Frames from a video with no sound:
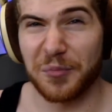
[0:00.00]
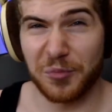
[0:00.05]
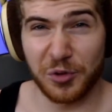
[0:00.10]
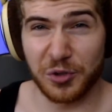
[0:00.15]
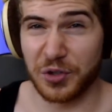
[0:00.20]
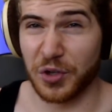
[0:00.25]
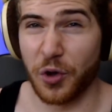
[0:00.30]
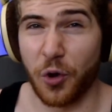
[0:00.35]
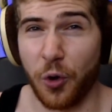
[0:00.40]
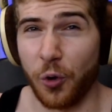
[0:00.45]

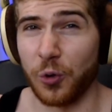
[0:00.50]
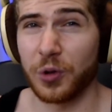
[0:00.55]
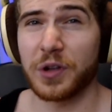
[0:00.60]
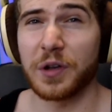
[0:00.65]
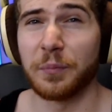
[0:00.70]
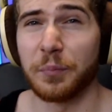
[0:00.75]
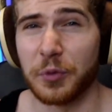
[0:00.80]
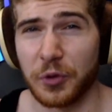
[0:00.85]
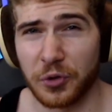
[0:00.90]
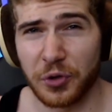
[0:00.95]
the whole
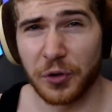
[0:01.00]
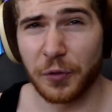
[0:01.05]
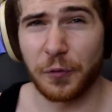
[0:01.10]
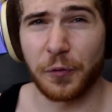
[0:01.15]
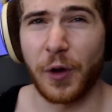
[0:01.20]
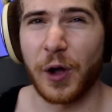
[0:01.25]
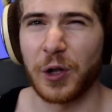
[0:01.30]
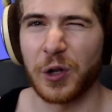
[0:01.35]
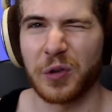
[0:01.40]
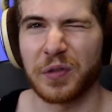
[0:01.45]
computer,
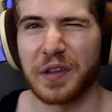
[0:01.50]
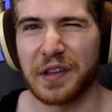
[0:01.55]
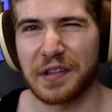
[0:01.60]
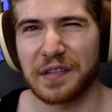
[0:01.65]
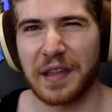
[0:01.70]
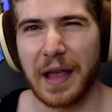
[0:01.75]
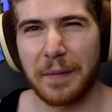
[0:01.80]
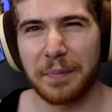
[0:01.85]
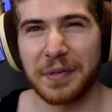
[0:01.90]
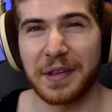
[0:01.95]
follow the
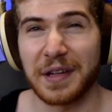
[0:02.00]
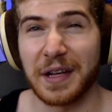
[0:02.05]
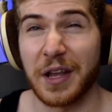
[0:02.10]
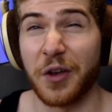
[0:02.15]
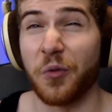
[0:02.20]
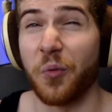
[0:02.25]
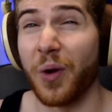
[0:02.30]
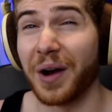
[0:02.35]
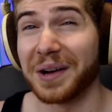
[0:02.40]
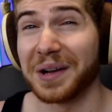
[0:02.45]
steps in a
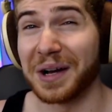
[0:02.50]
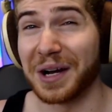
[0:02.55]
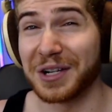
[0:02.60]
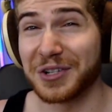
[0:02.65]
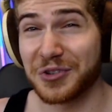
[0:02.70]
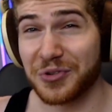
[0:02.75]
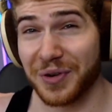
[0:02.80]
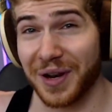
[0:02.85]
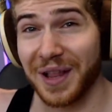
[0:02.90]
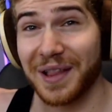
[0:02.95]

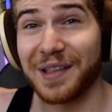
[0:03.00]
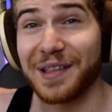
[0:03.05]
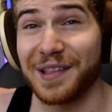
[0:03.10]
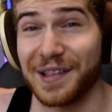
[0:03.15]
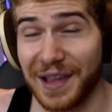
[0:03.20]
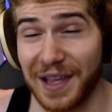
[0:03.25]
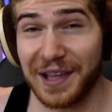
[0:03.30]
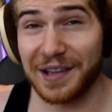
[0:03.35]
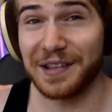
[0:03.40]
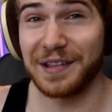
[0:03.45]

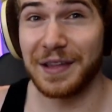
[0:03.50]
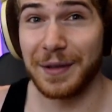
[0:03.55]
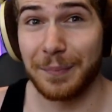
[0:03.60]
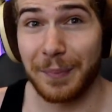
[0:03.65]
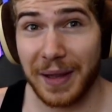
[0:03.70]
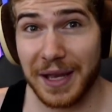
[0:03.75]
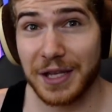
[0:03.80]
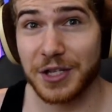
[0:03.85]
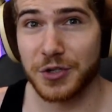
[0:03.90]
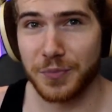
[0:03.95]

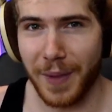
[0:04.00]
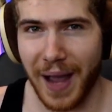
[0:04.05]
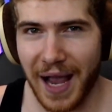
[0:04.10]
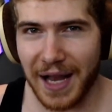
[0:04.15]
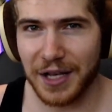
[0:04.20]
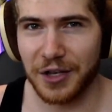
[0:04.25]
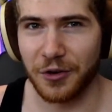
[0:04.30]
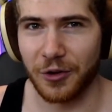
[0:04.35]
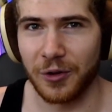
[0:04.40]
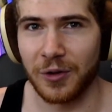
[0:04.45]
160-page
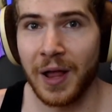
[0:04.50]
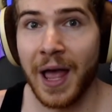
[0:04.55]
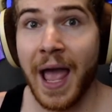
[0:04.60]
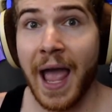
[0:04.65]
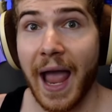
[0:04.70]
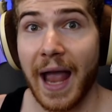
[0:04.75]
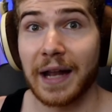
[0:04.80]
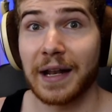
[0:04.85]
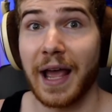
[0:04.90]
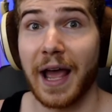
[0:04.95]
manual,
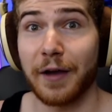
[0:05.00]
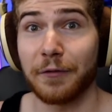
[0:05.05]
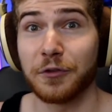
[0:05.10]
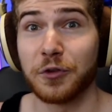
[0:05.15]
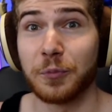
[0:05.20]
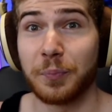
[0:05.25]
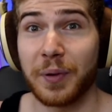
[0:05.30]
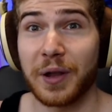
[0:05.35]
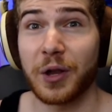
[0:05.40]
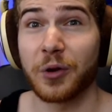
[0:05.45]
and have to
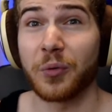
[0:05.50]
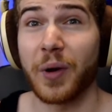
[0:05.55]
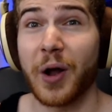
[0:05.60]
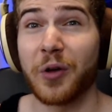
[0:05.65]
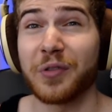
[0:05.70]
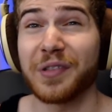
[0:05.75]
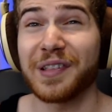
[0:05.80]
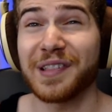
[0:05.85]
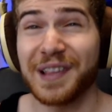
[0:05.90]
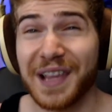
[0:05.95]
pay
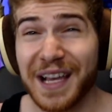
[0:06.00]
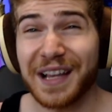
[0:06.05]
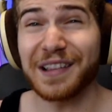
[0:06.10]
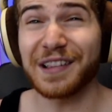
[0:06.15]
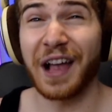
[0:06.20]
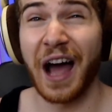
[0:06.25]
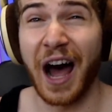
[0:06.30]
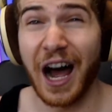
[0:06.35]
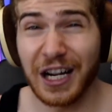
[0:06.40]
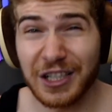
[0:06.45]
around
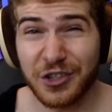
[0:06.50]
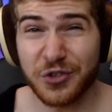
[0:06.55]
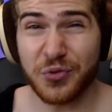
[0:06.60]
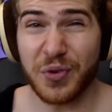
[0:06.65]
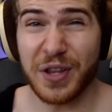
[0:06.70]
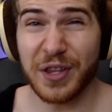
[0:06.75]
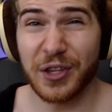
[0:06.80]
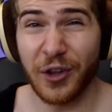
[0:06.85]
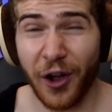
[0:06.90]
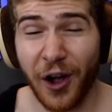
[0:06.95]

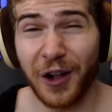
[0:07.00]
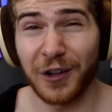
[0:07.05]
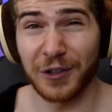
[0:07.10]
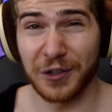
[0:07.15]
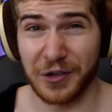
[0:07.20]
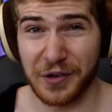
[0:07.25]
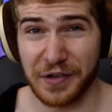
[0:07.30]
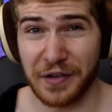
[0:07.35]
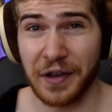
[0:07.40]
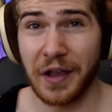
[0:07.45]

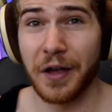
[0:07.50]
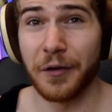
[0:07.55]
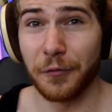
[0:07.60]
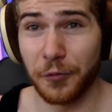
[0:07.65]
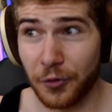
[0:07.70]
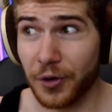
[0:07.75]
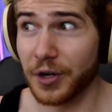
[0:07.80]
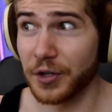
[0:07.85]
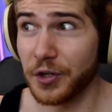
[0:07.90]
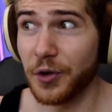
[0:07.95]
$600
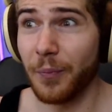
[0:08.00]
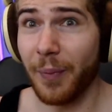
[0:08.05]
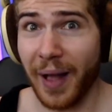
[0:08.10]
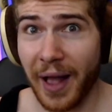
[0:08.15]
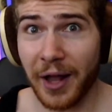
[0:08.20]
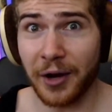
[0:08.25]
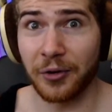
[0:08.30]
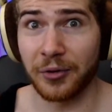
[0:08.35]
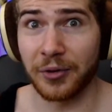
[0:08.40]
for a new battery.